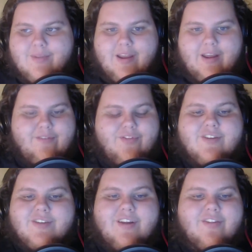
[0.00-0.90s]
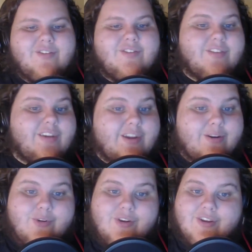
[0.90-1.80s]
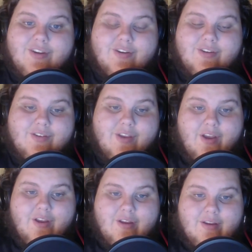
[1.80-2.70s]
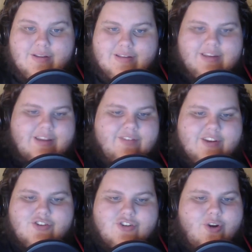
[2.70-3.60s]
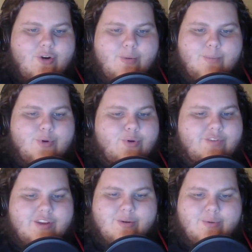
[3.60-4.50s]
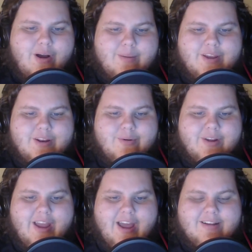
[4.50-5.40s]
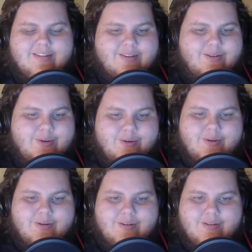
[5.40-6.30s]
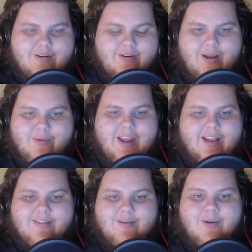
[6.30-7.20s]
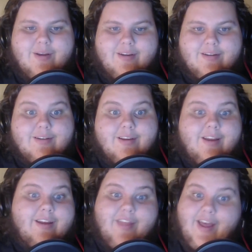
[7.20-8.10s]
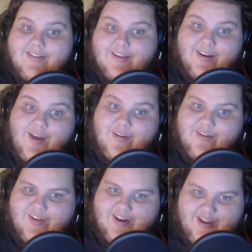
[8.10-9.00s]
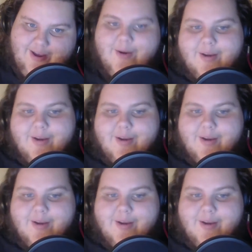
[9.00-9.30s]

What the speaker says: And if there's another series, TV show, movie you want me to react to, or not react to, that's another video,